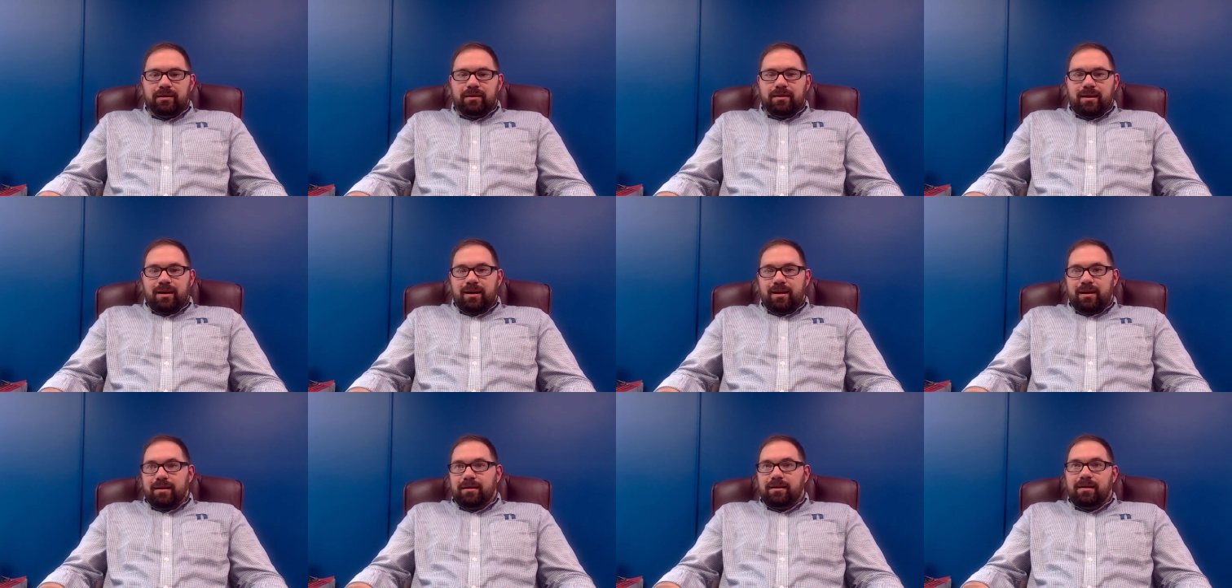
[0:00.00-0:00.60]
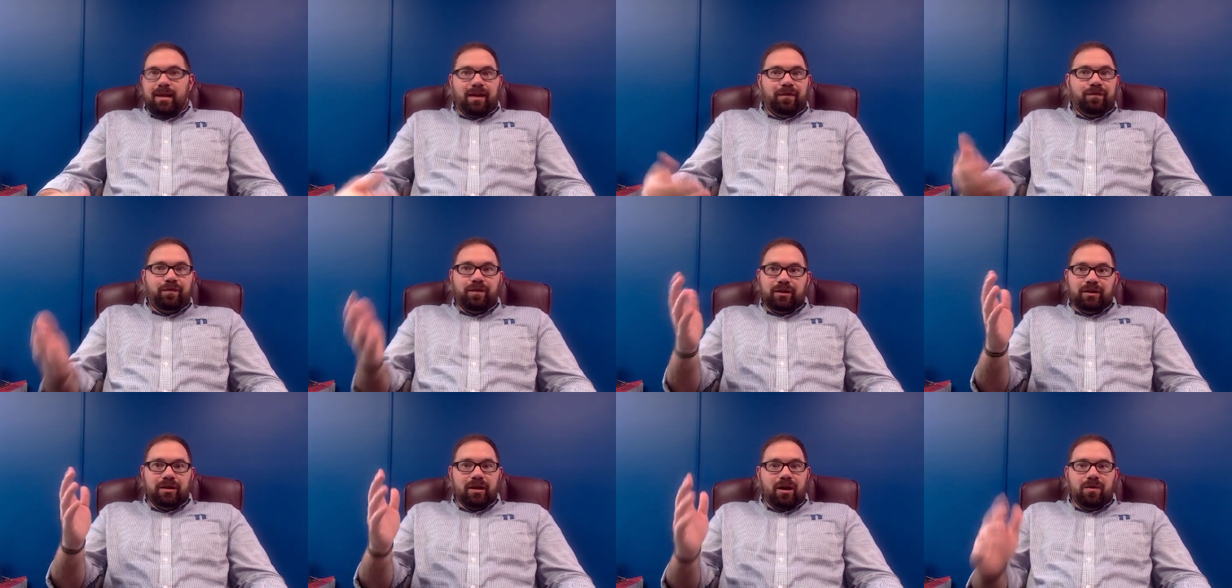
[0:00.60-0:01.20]
life
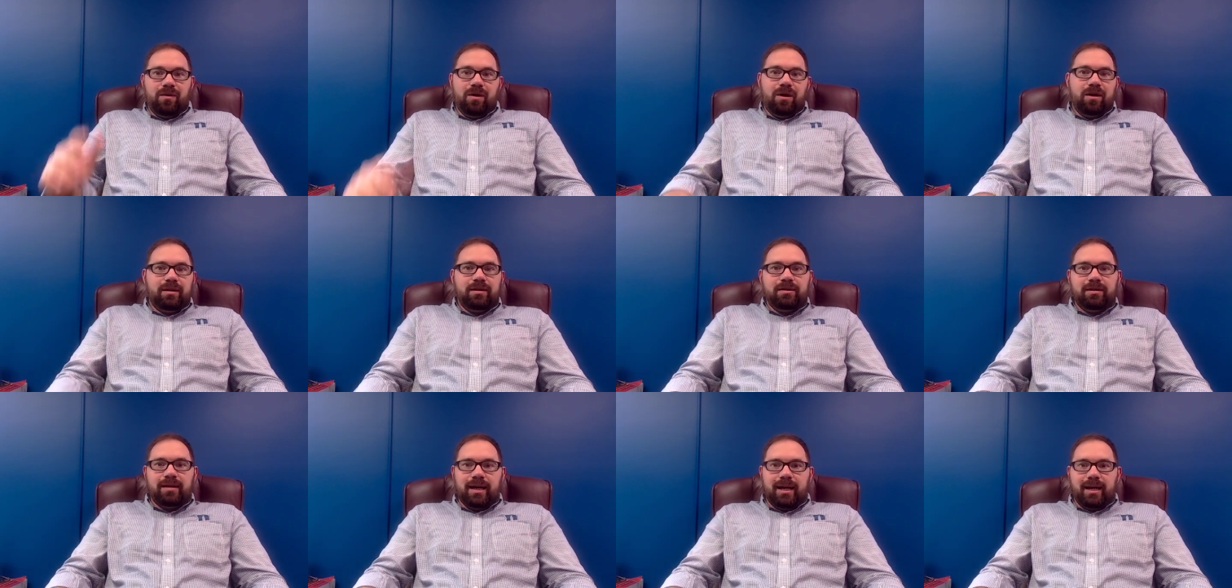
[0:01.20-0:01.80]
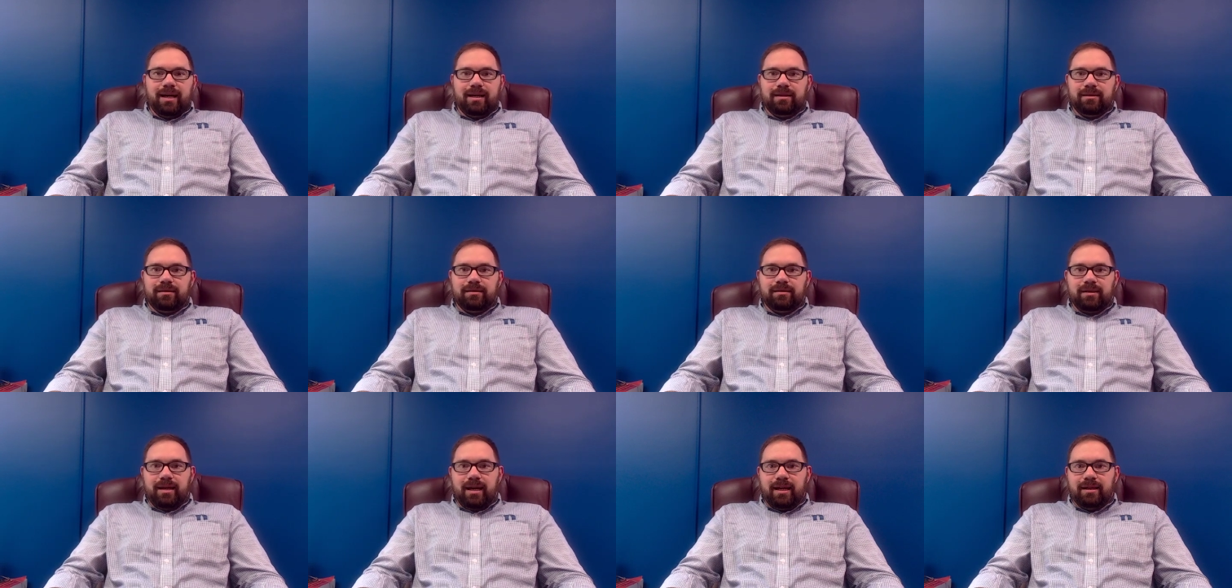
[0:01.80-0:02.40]
would go on
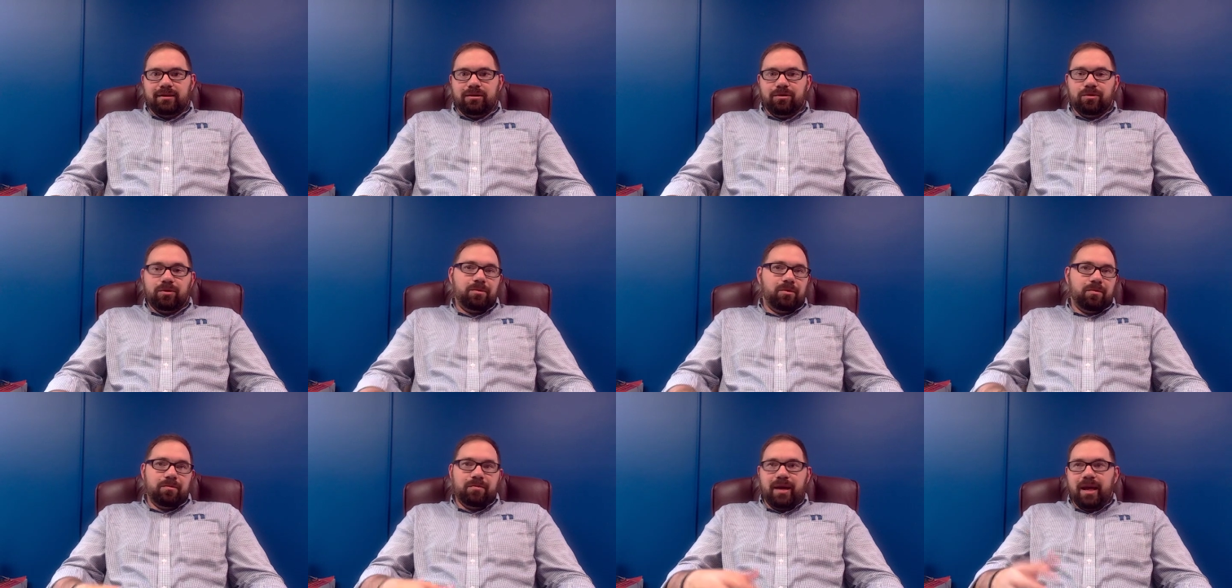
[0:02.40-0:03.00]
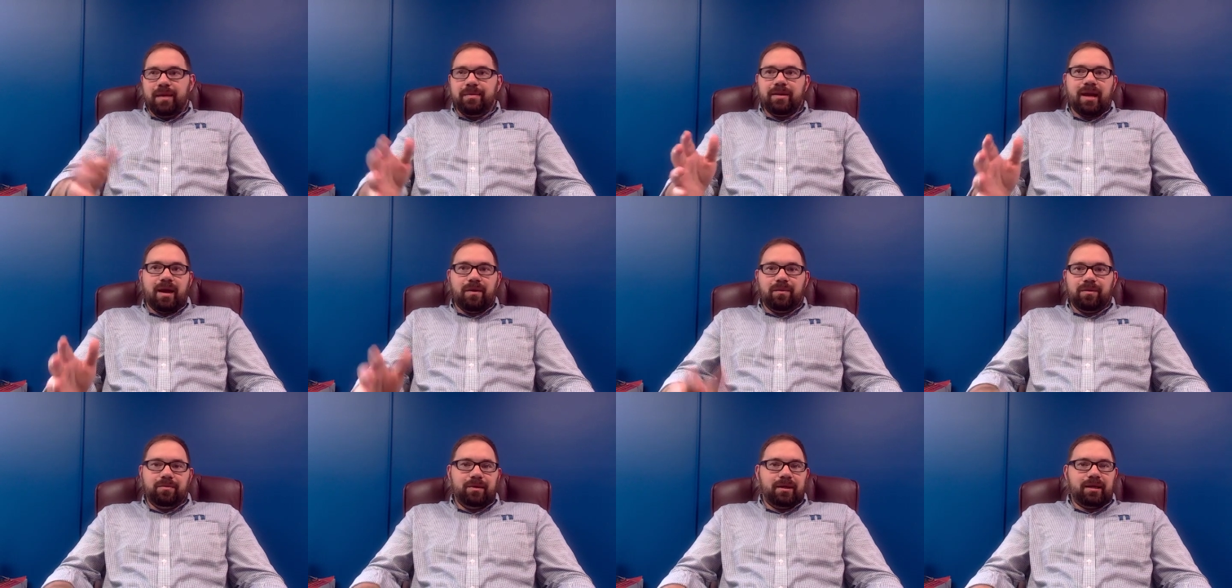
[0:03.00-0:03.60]
as normal. Maybe I
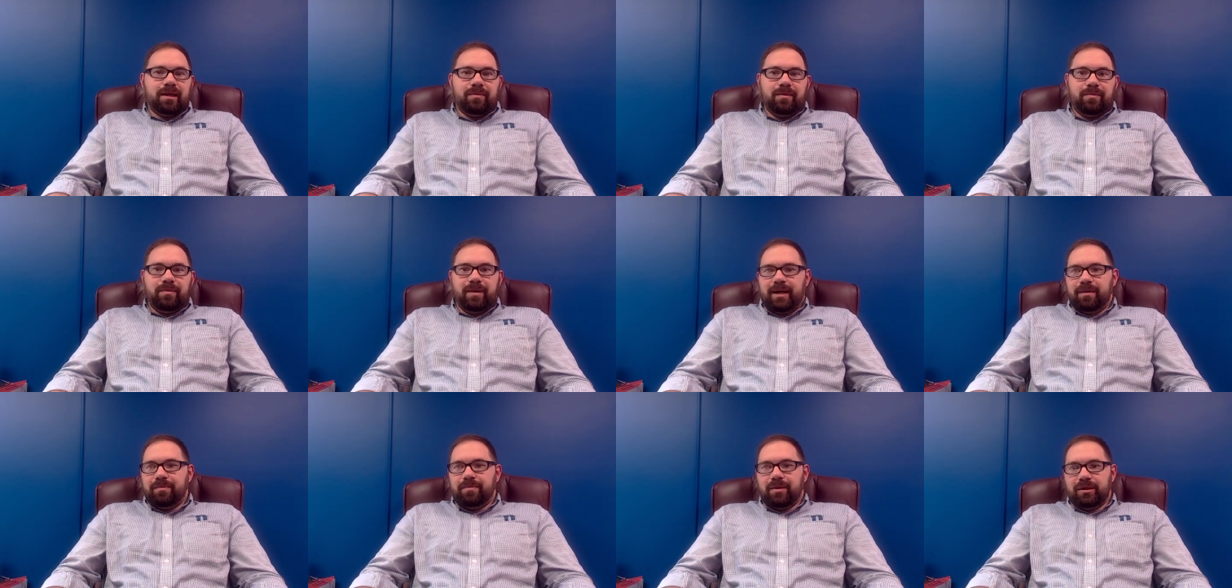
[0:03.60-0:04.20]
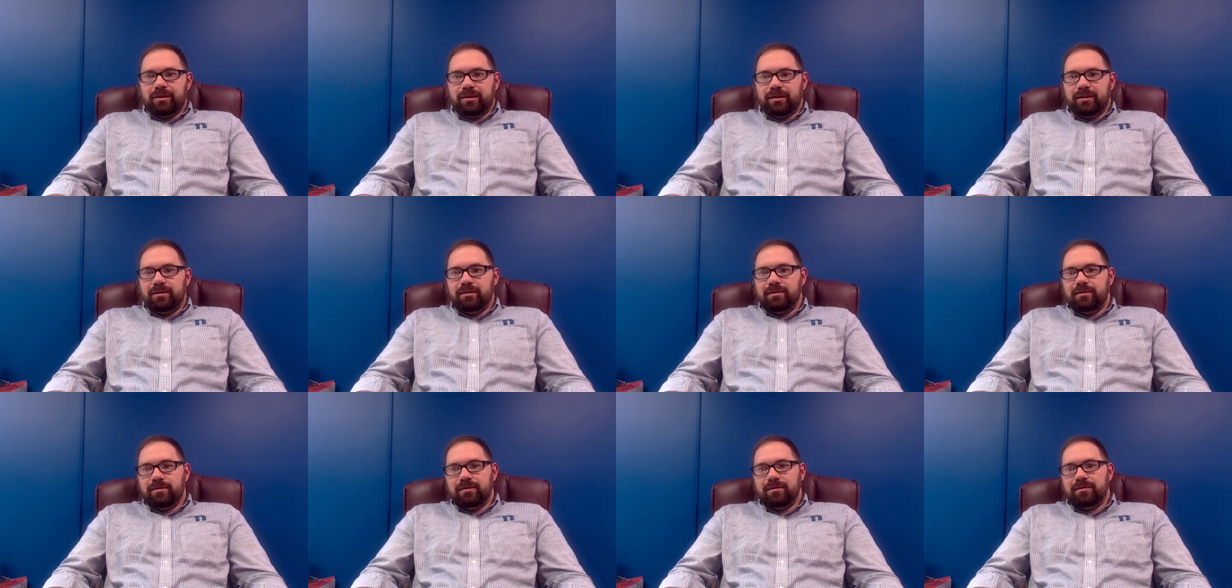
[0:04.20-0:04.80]
would become a bad
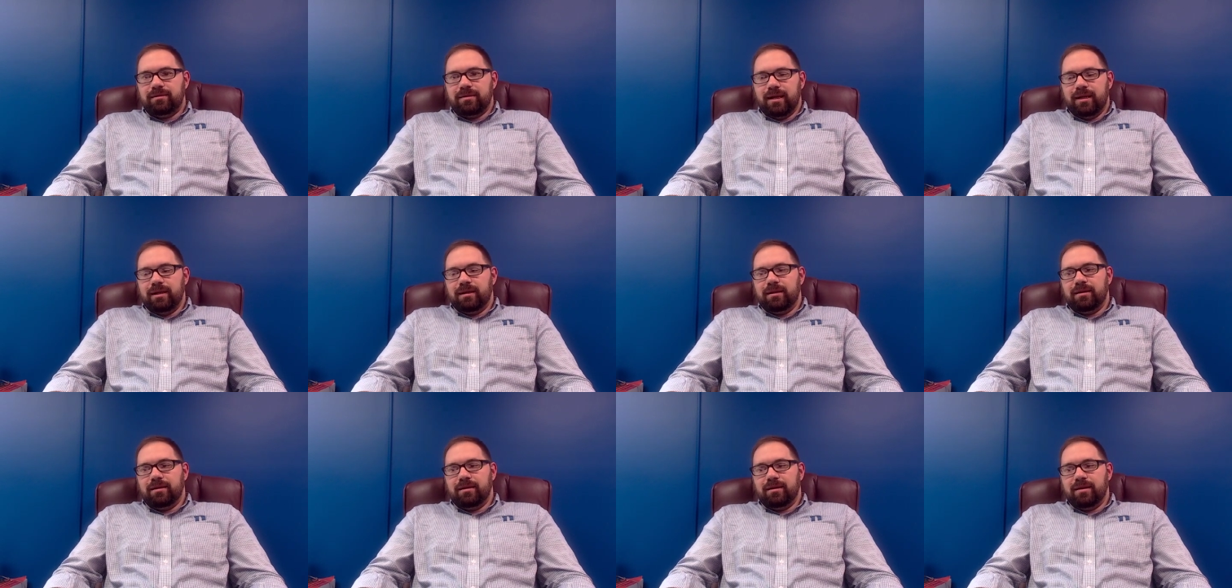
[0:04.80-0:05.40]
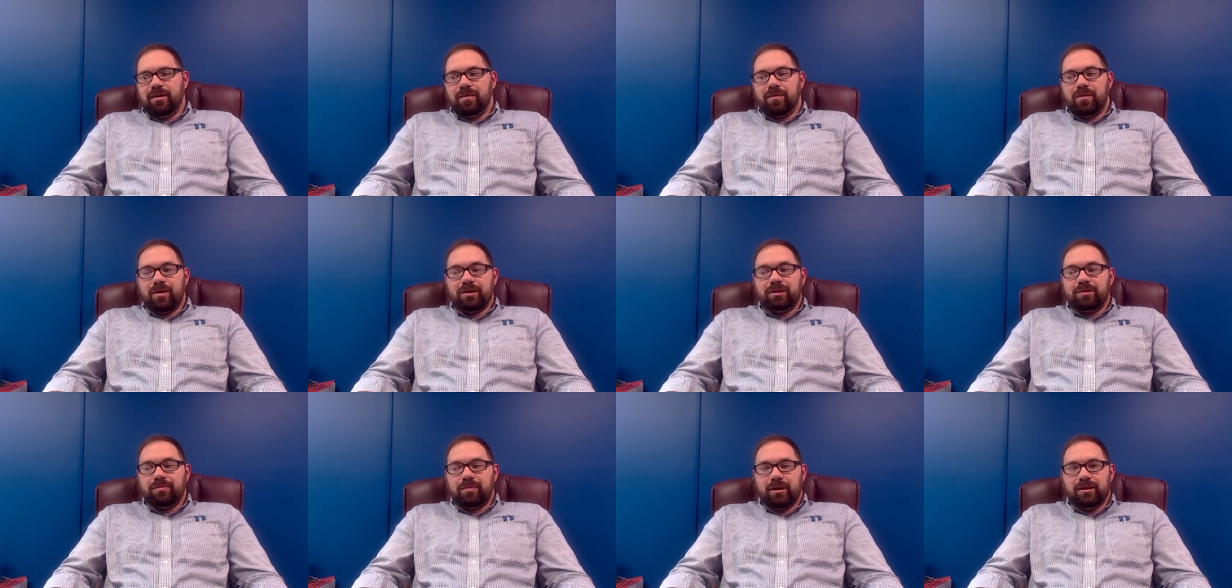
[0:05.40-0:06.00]
person, right? A
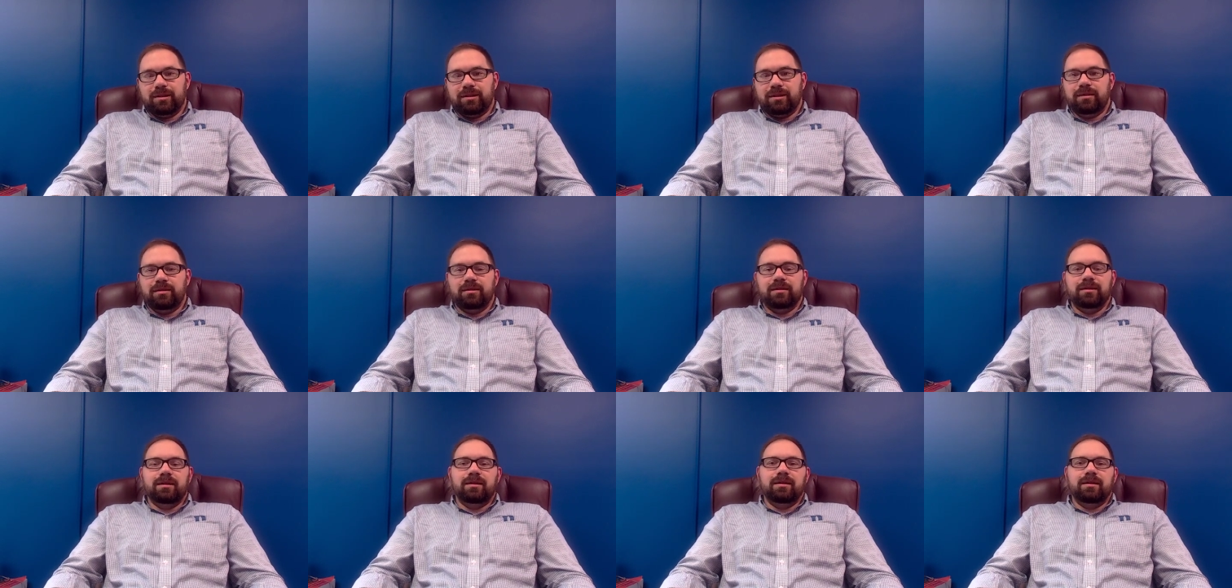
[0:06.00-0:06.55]
worse person.